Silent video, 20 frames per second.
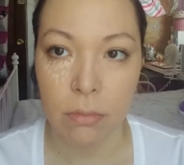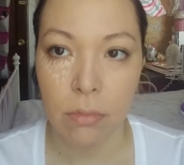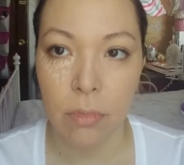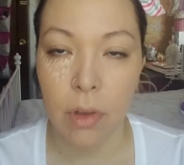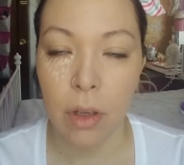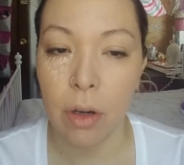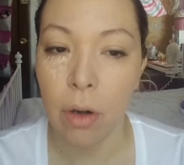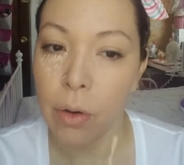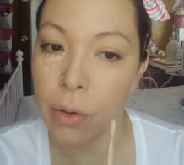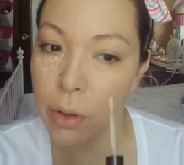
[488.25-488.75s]

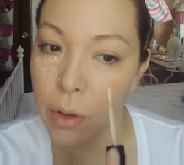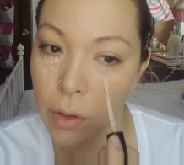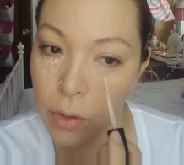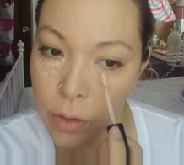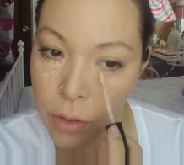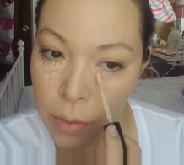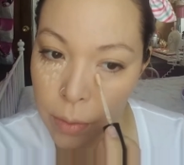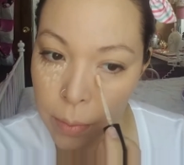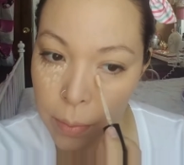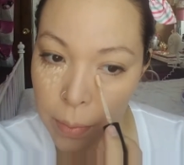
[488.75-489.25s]
You know,
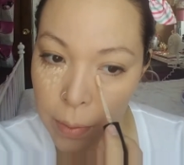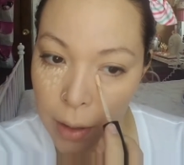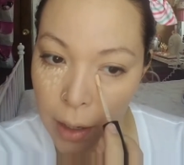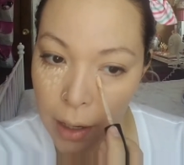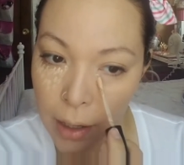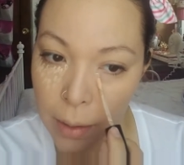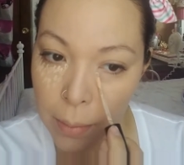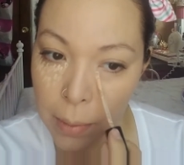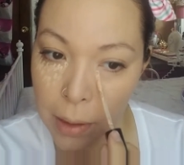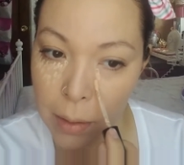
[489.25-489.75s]
YouTube
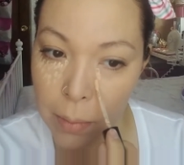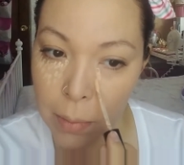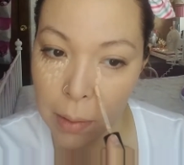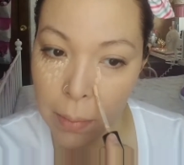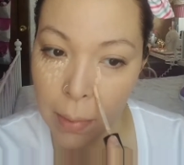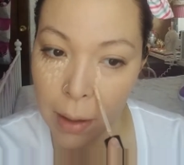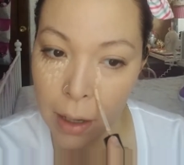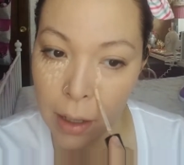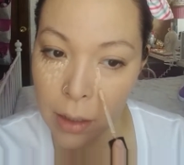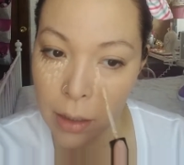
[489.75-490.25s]
kind of made me
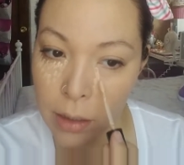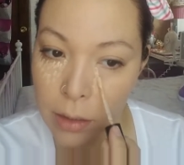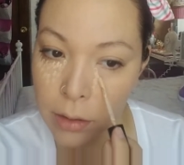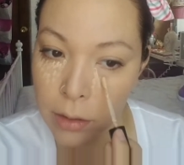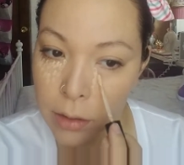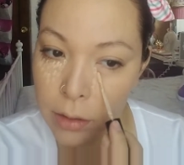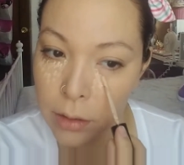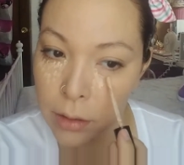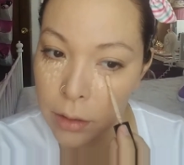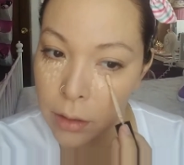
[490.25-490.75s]
buy
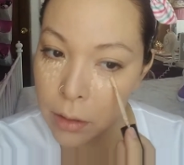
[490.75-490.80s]
this.